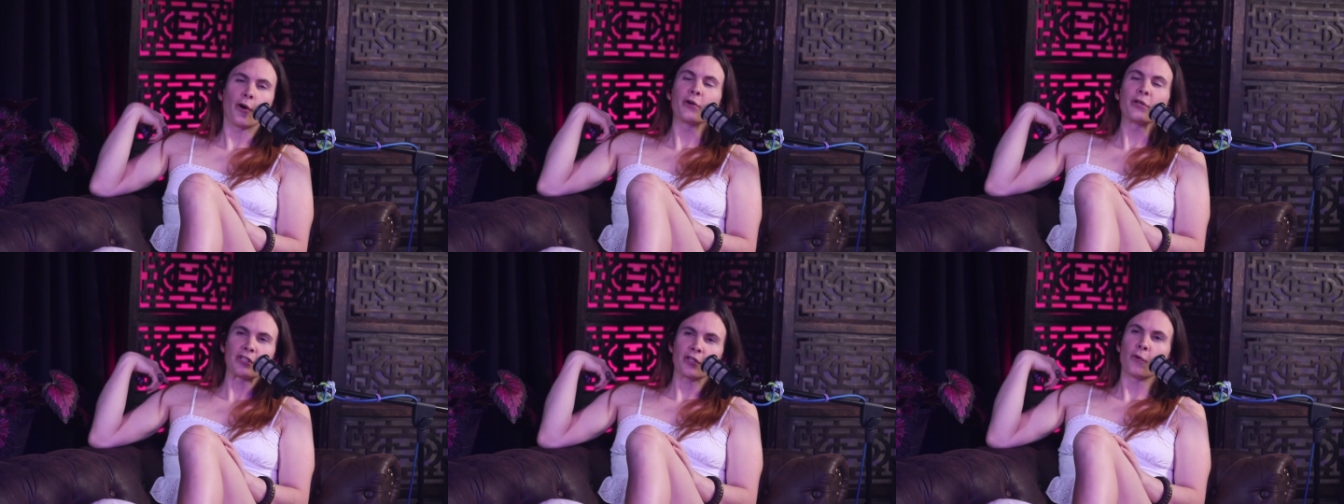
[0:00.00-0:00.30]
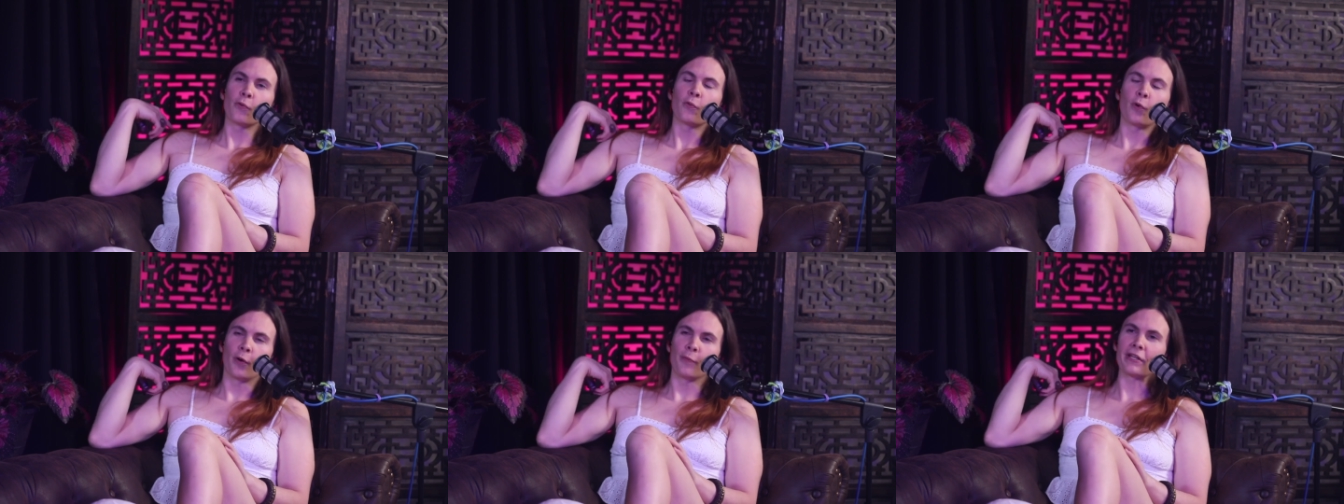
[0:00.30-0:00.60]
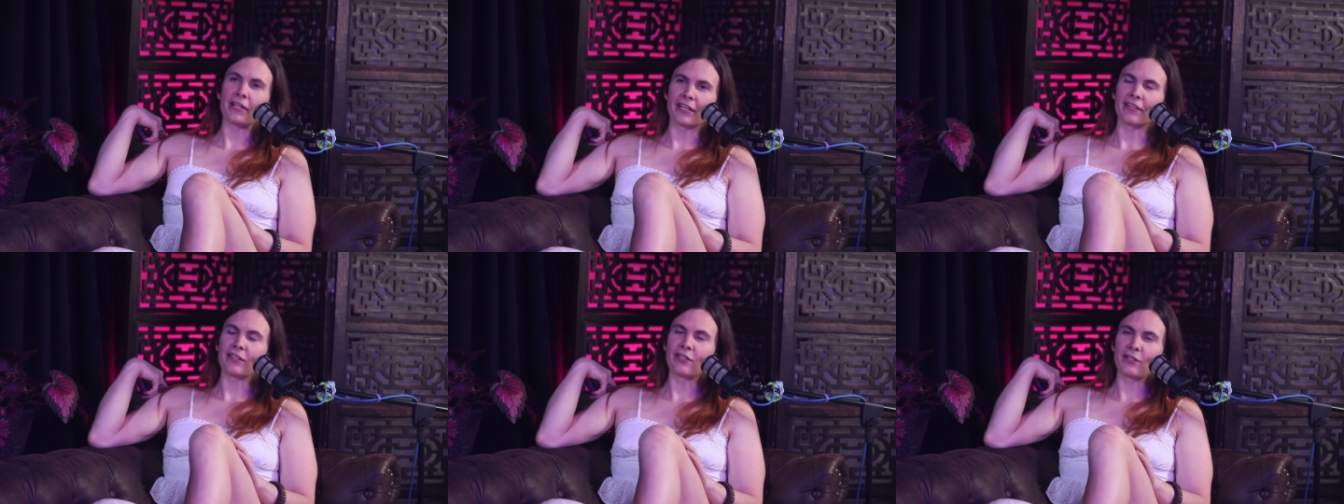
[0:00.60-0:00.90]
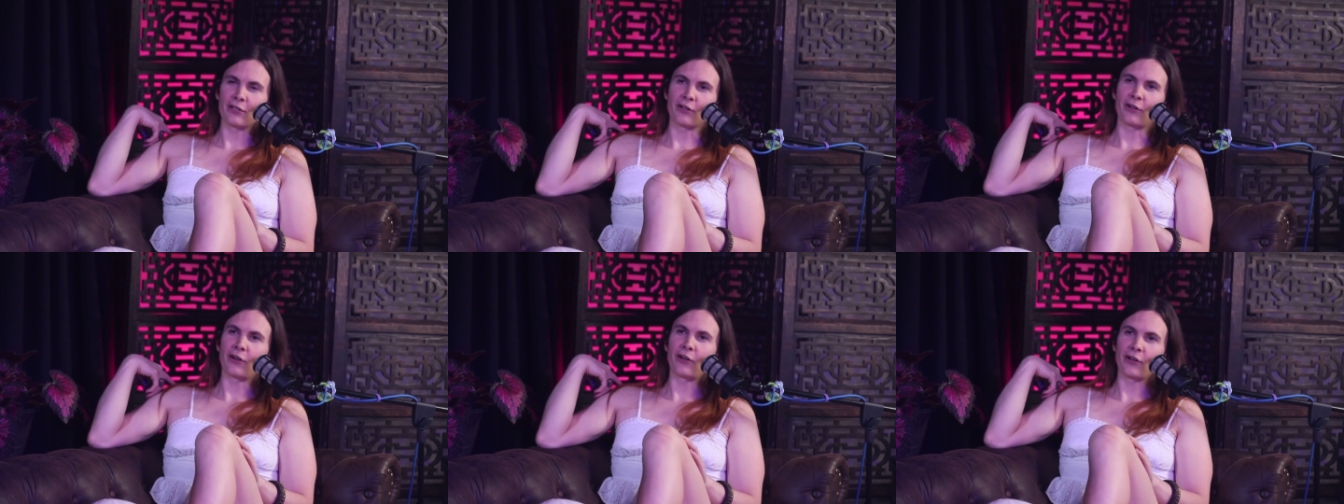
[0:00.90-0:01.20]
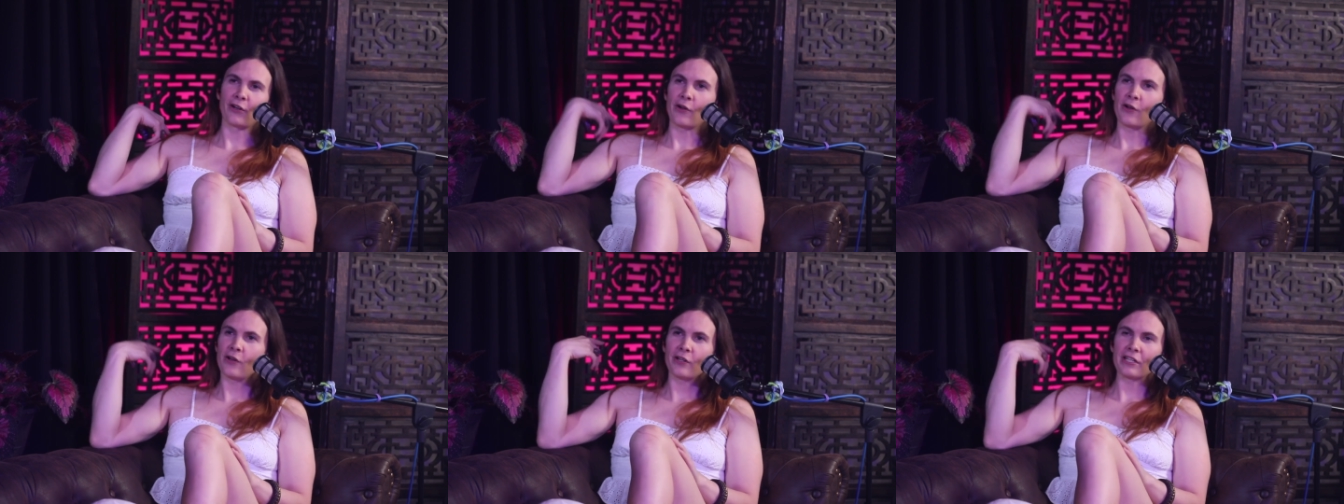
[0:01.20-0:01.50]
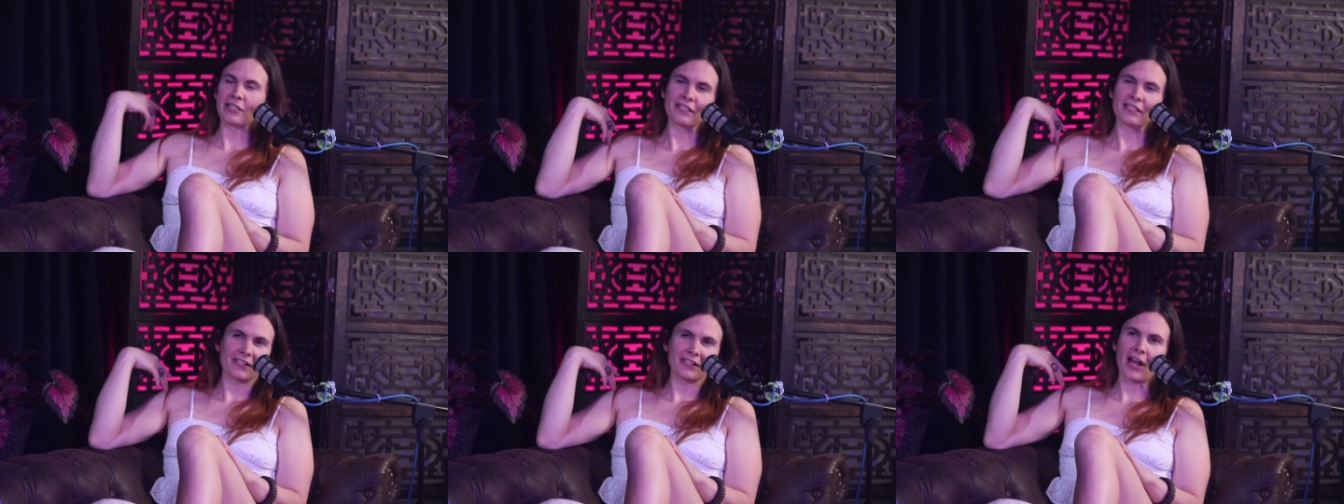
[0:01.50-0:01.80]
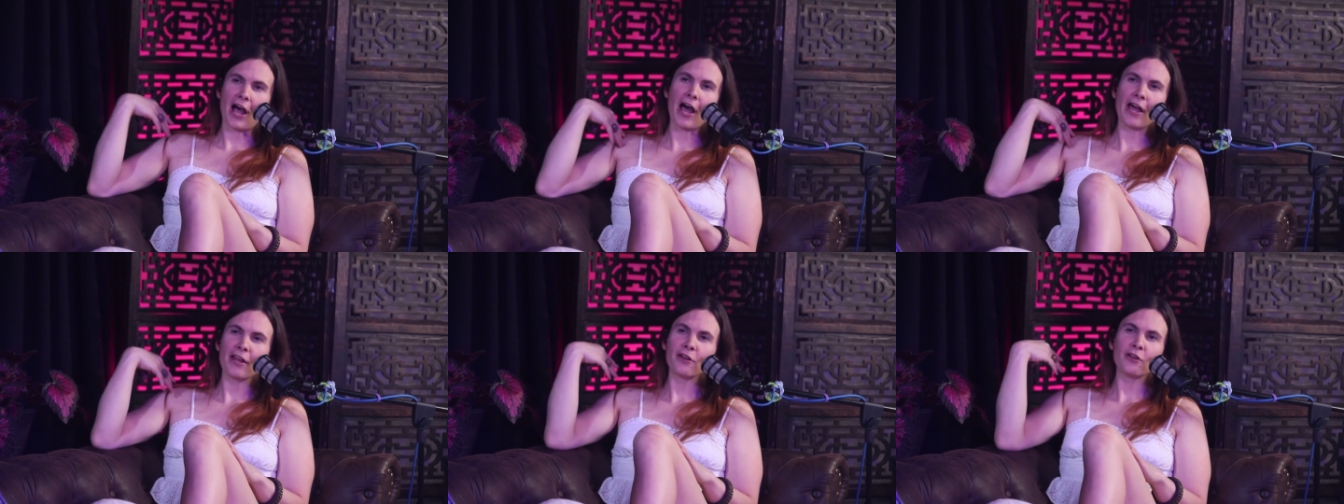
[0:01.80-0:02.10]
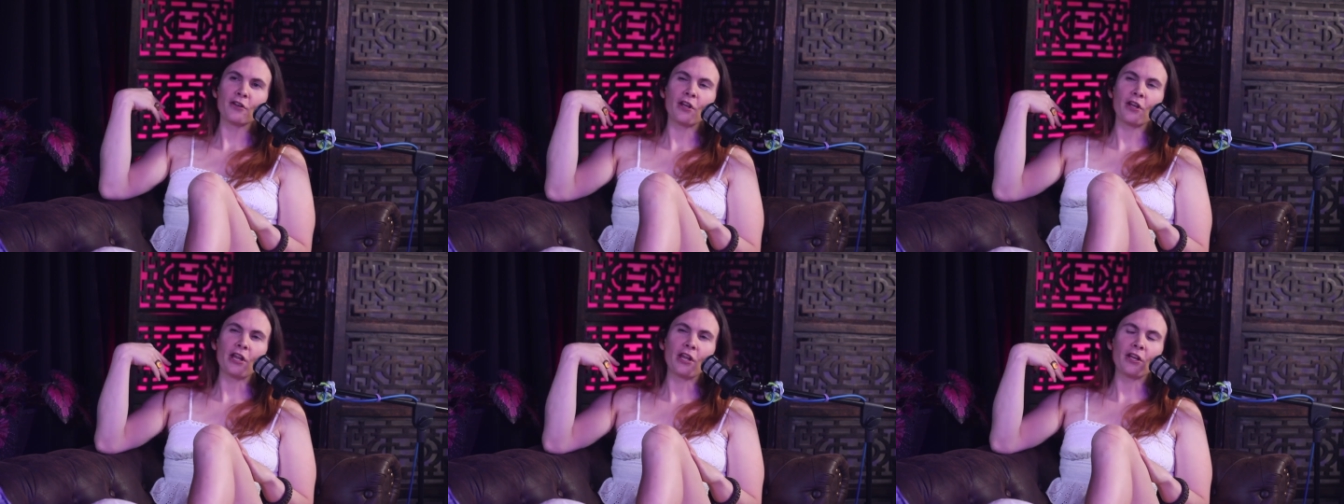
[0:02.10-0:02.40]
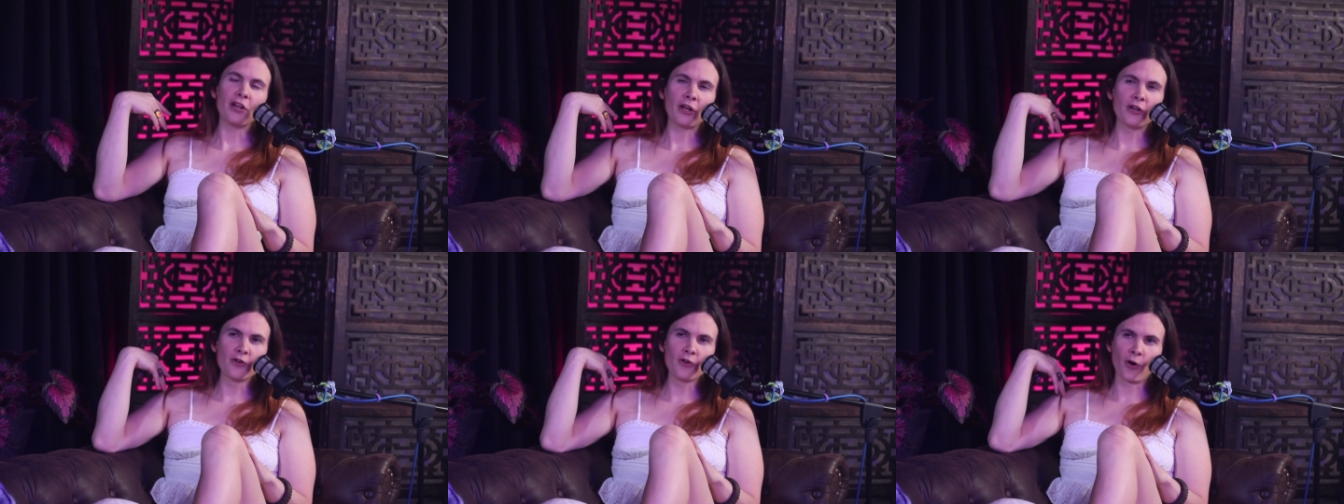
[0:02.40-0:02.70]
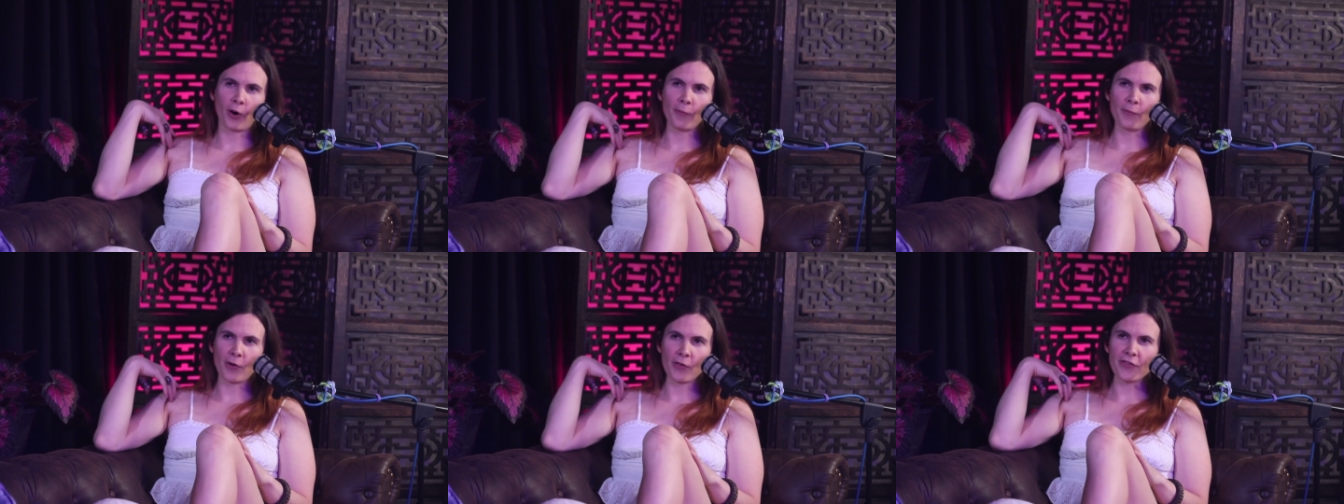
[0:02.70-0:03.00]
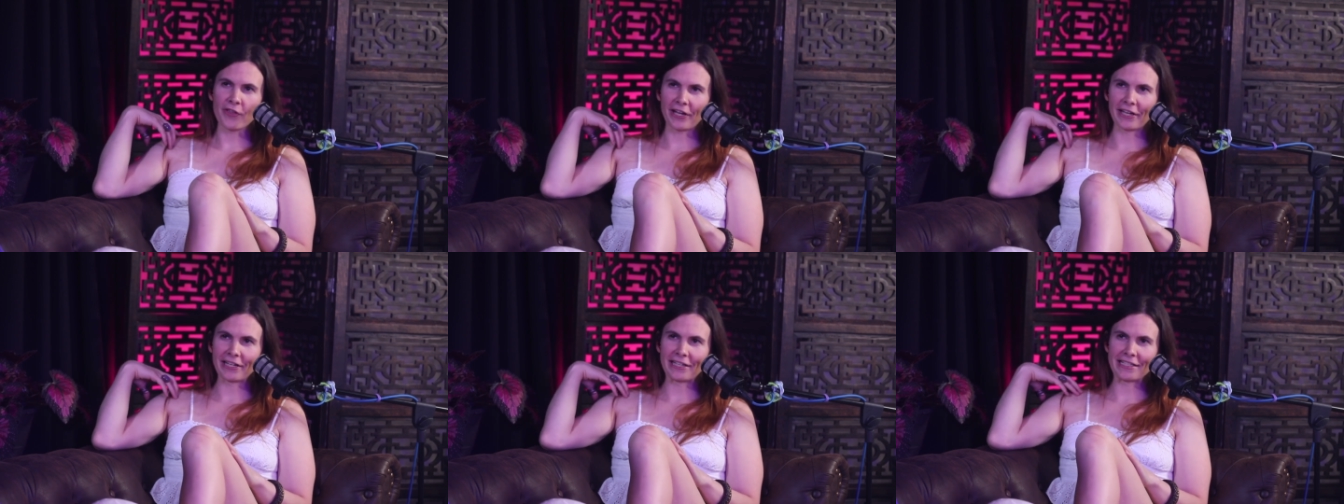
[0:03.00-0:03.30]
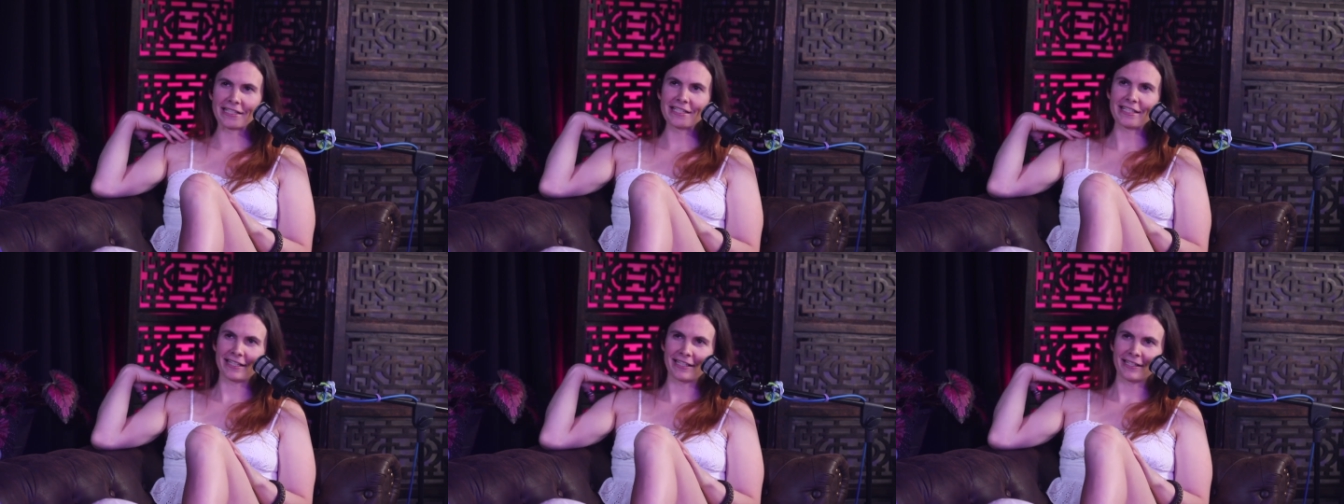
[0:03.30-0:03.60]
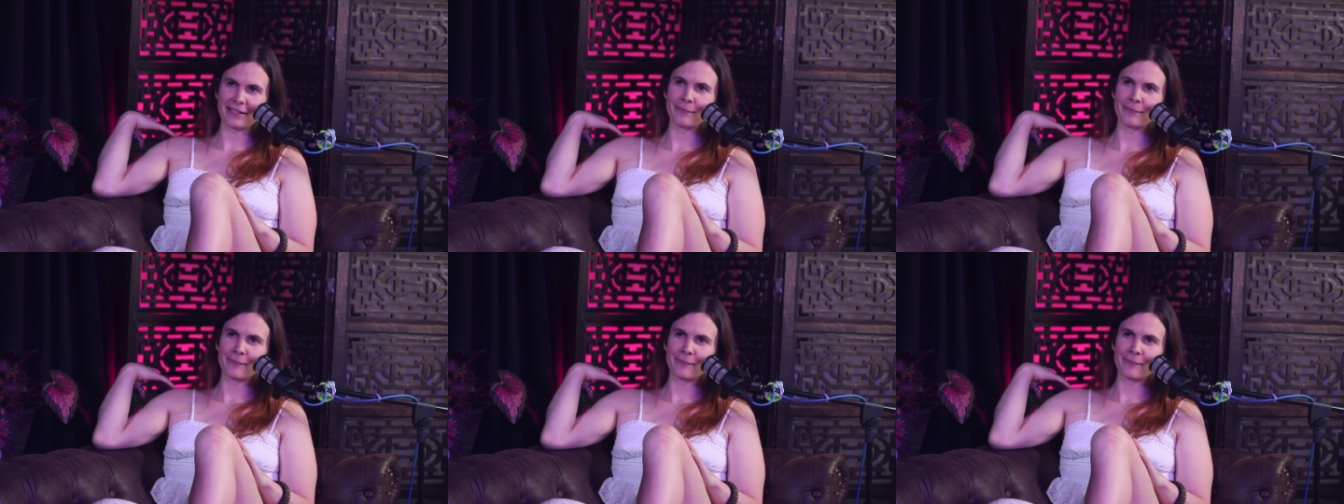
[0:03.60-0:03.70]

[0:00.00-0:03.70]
it's a woman at the urinal. It's not a normal thing to see,